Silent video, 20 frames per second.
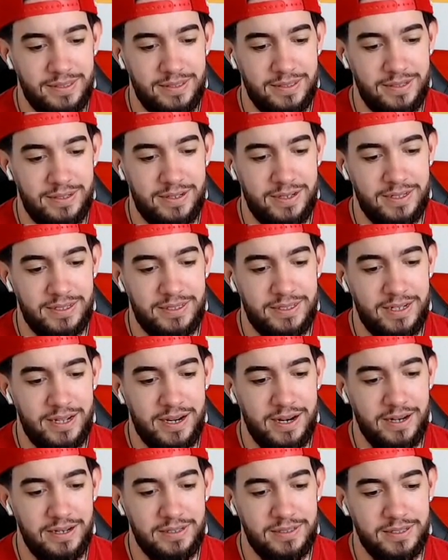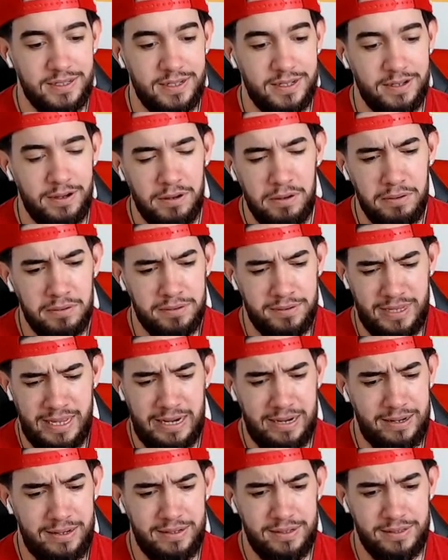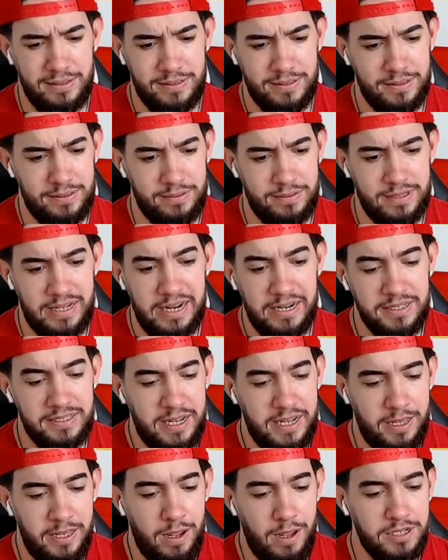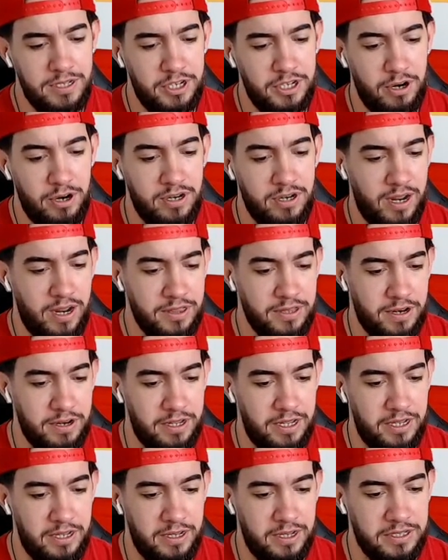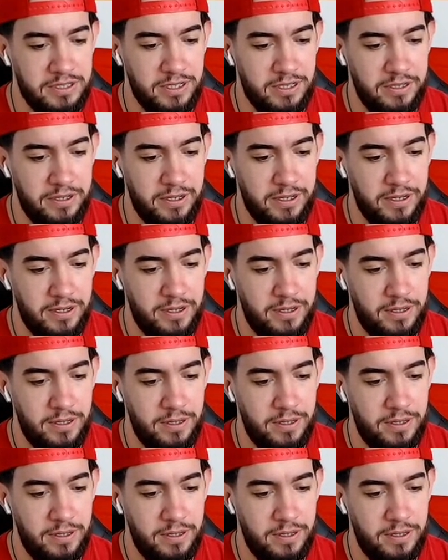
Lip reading: All right, 2nd and 10. Oh, they didn't say he lost a yard. I thought he easily did.